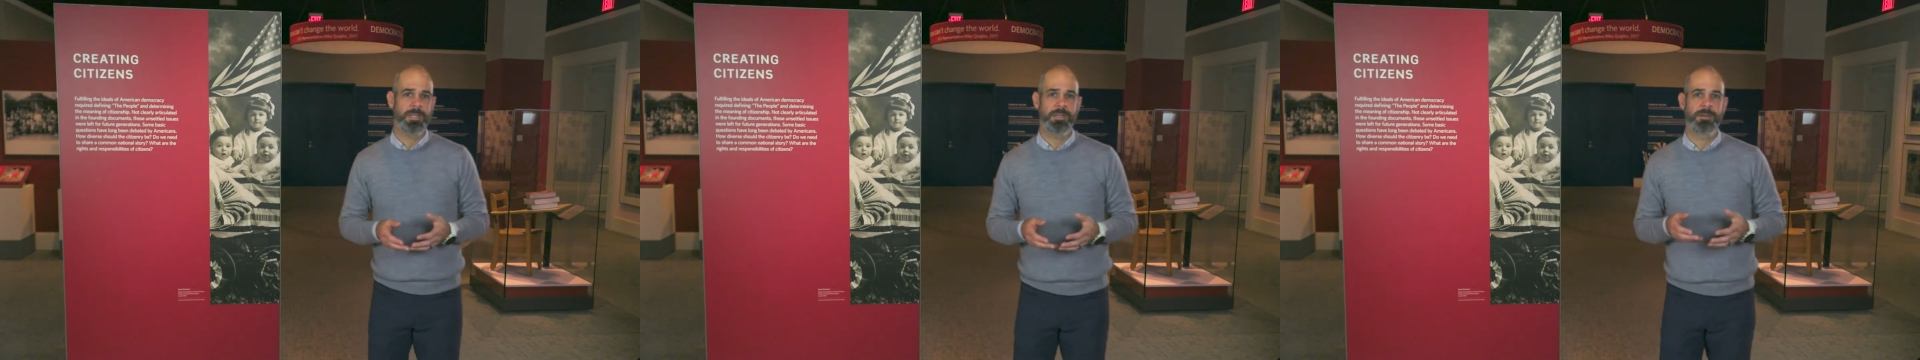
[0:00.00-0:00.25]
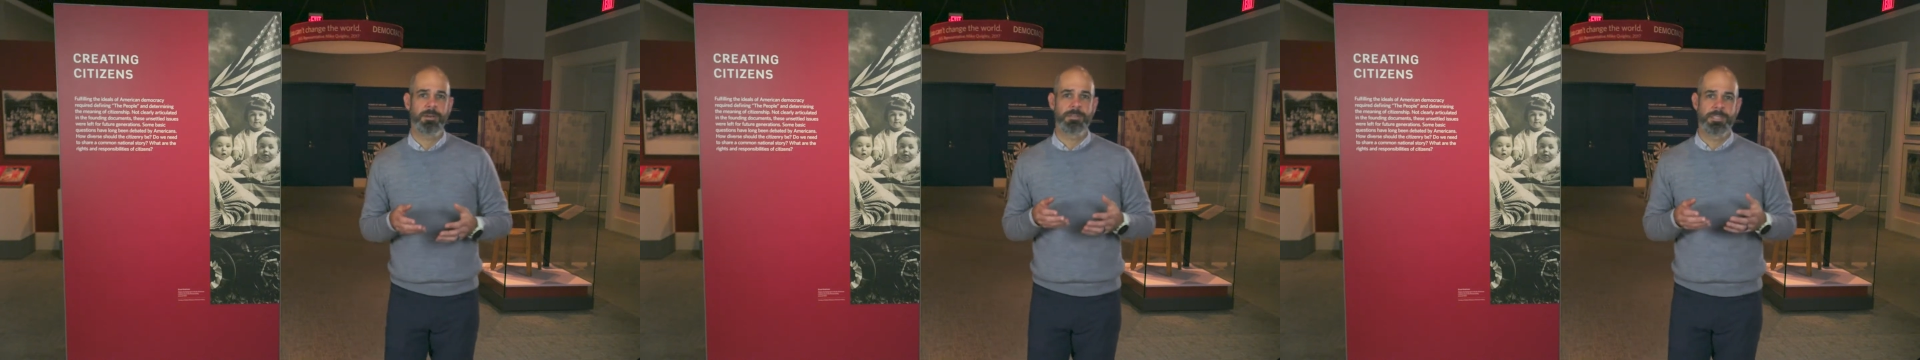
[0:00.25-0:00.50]
in
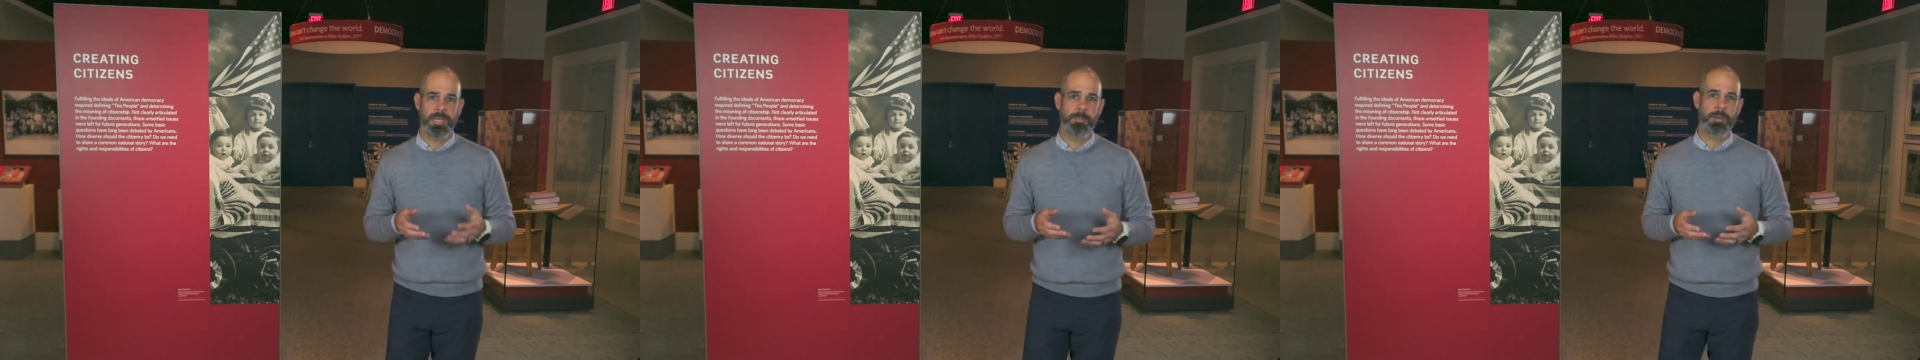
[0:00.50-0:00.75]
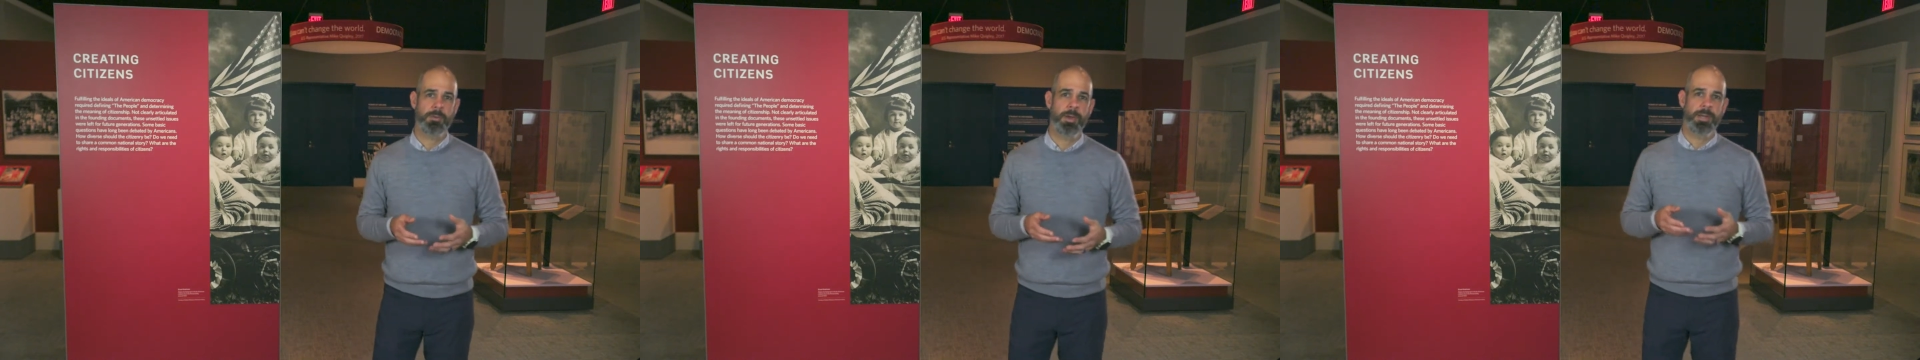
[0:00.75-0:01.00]
our
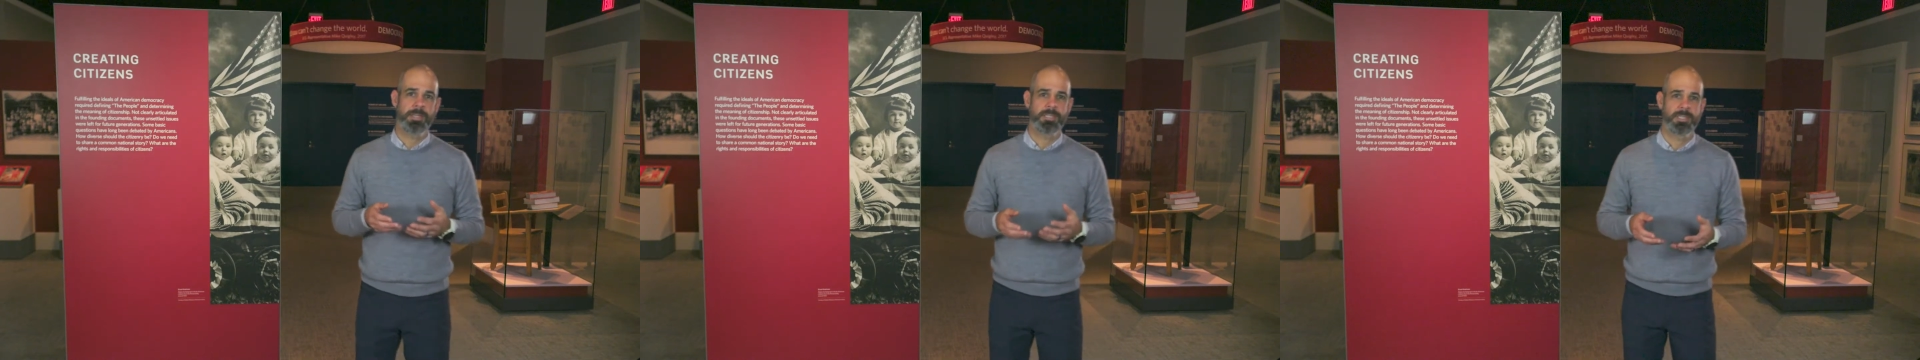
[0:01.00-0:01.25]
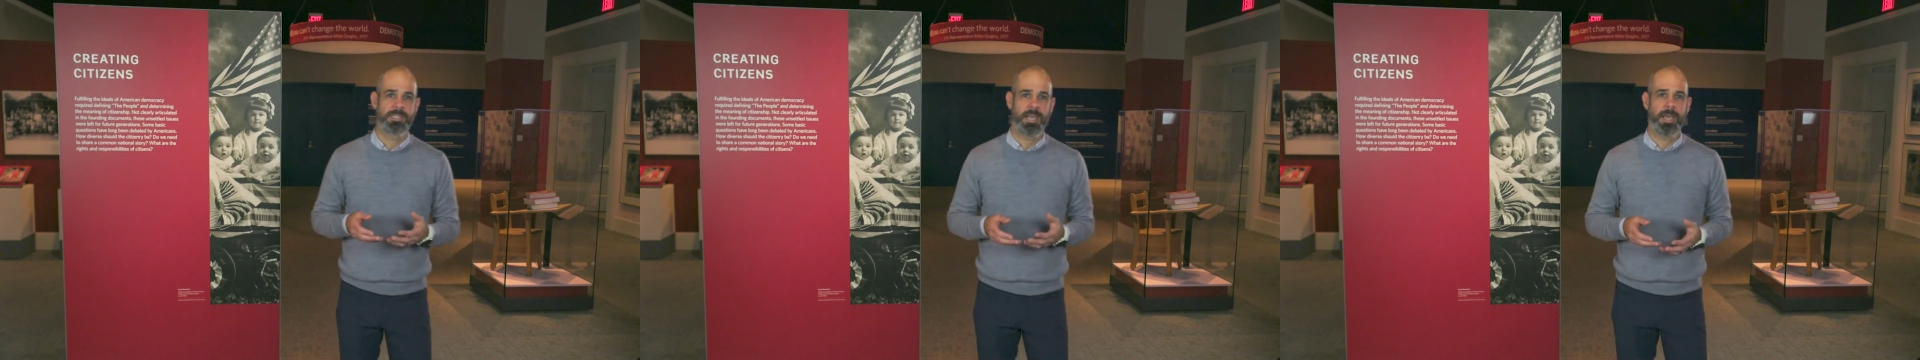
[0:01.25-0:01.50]
democratic
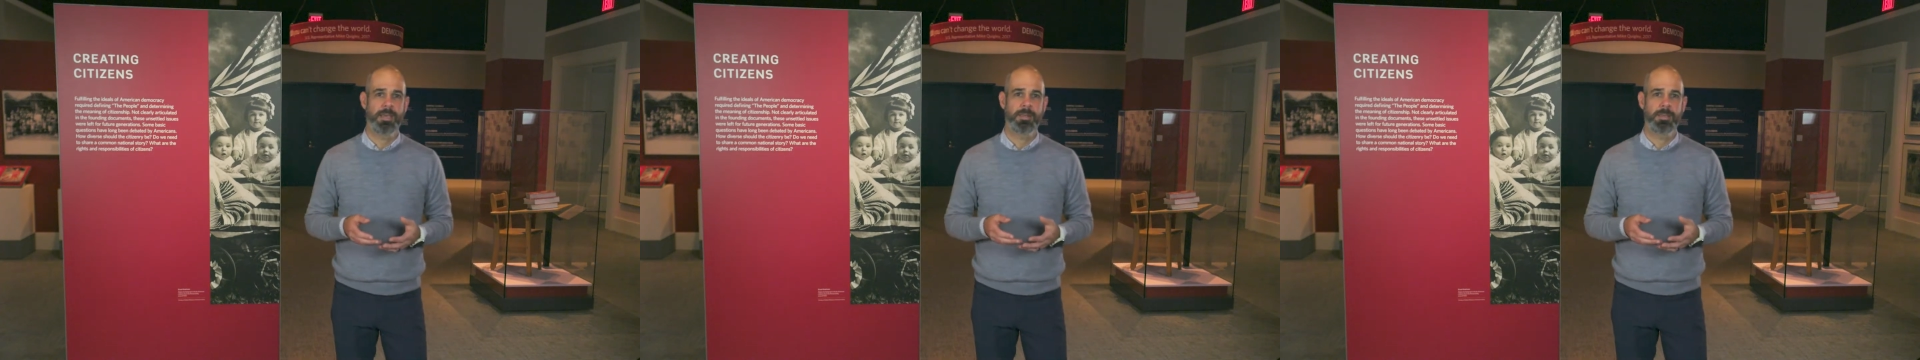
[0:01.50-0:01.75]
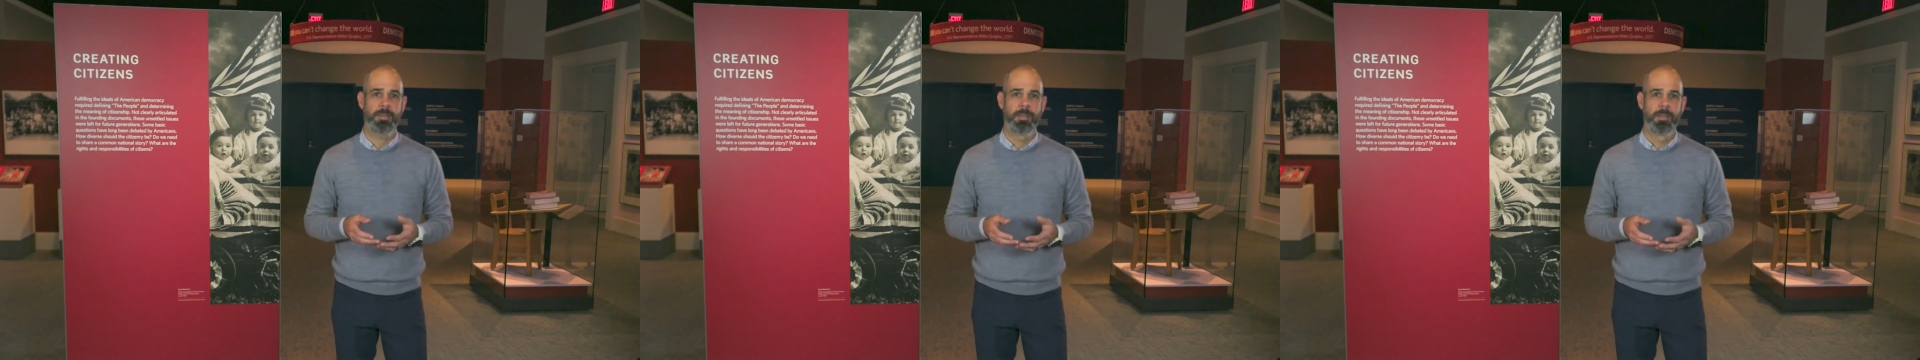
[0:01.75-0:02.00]

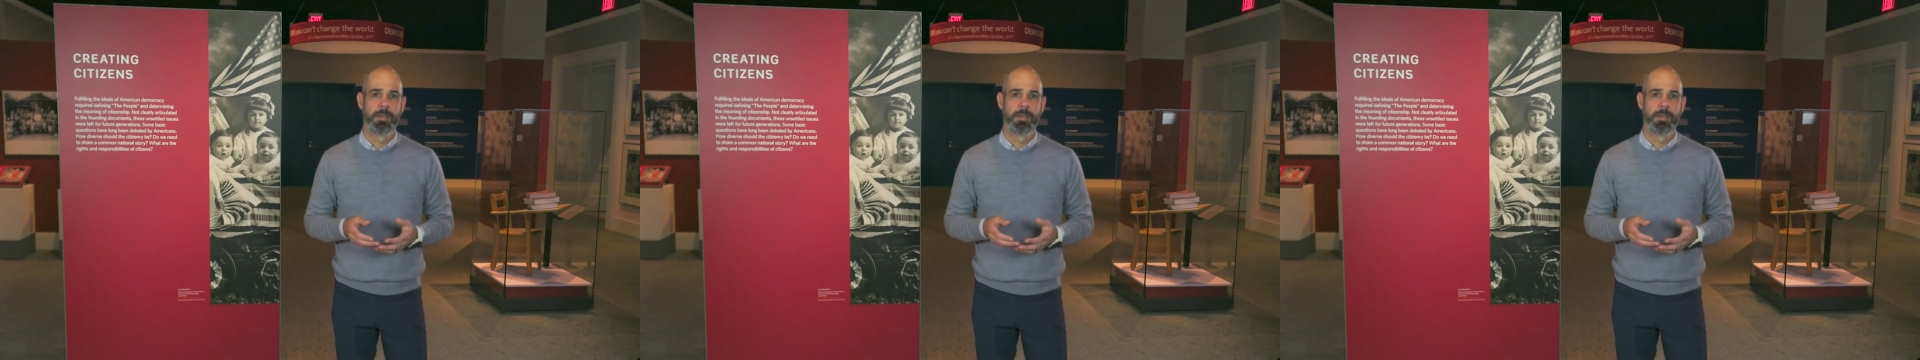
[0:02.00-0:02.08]
society.